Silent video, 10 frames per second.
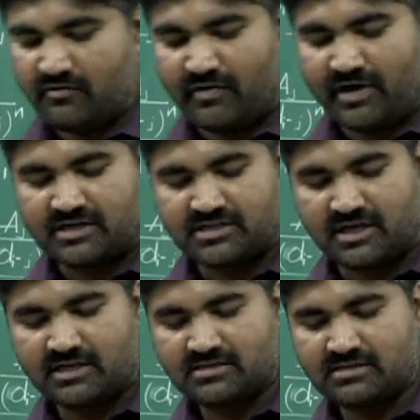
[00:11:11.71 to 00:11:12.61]
for
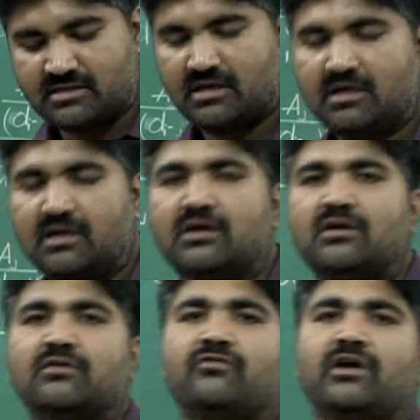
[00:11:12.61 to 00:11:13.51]
journeys
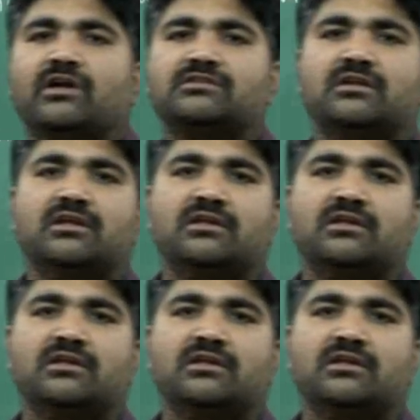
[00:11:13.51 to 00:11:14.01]
from